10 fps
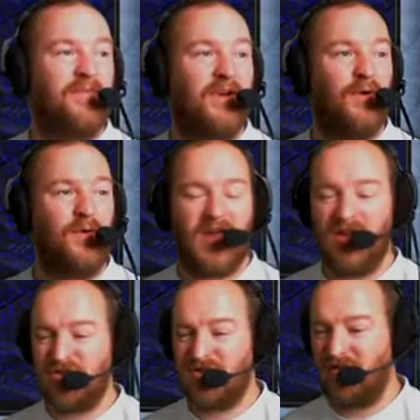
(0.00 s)
the
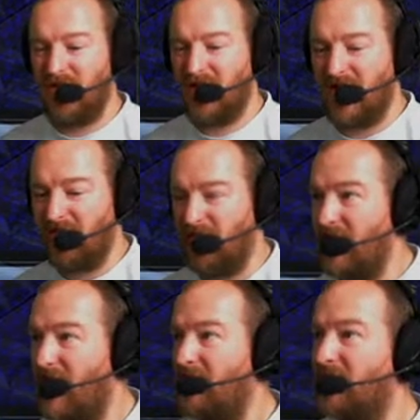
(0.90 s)
location
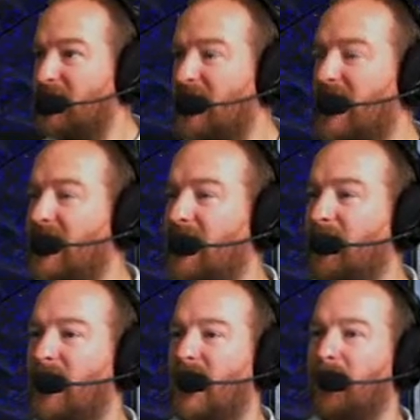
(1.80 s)
for you, Howard.
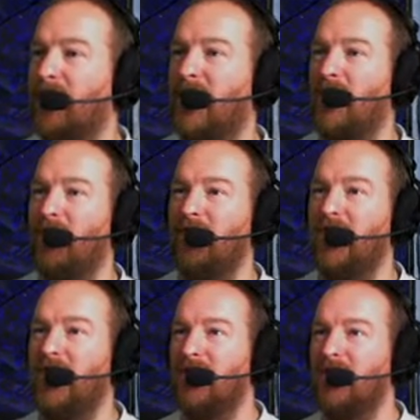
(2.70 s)
I'm
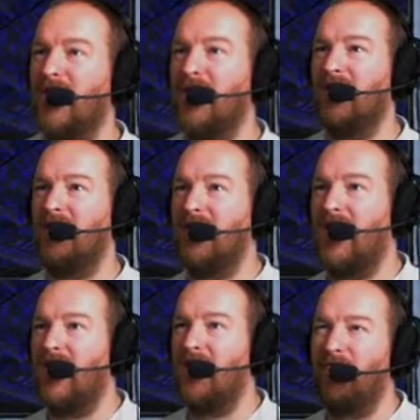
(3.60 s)
currently located
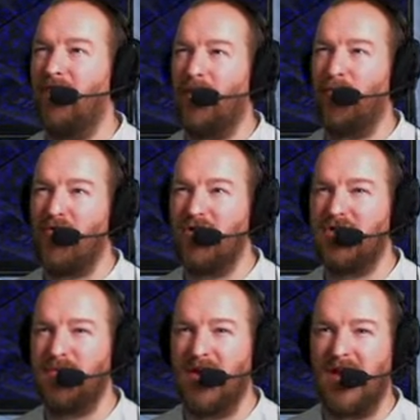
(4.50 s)

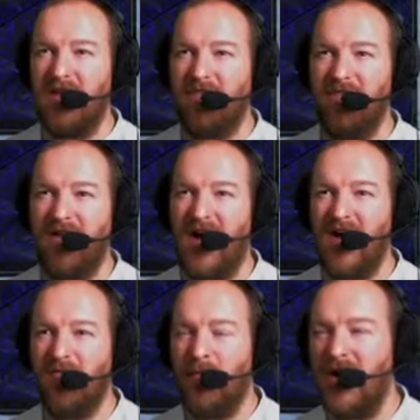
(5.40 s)
approximately
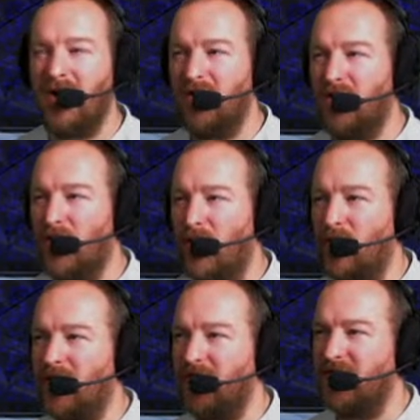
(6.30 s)
5 miles
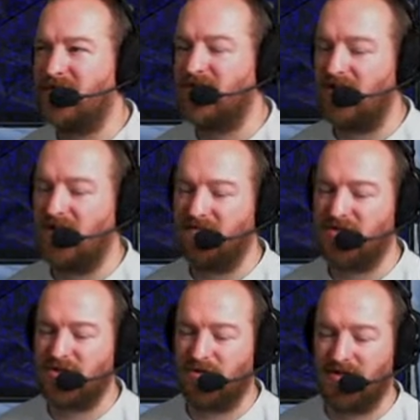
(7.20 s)
north of the city of
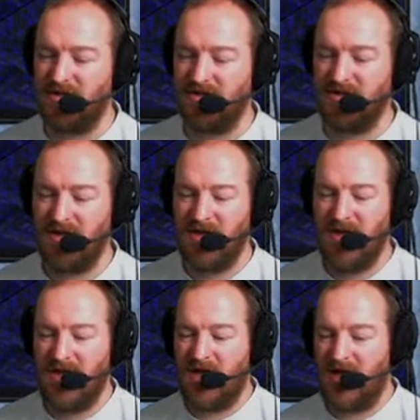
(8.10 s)
Sunderland.
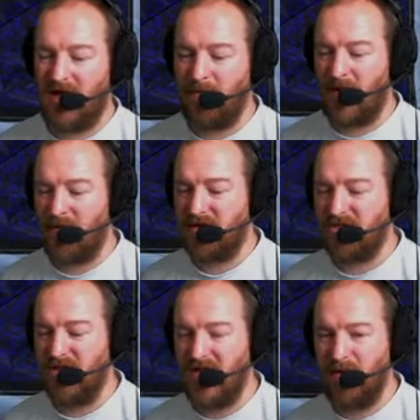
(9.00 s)
I'm
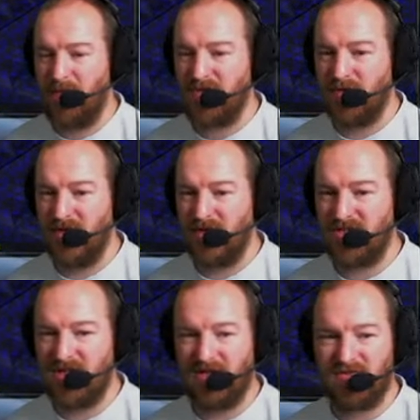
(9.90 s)
actually in between the
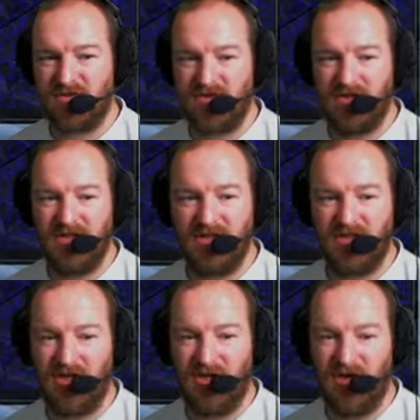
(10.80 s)
city of
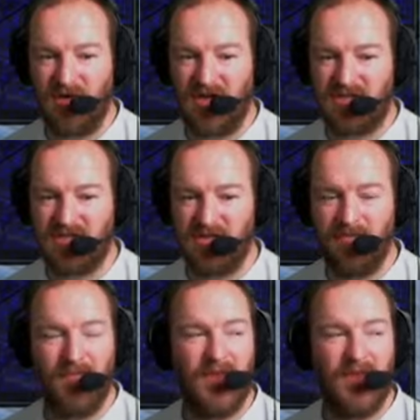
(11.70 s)
Sunderland and Newcastle,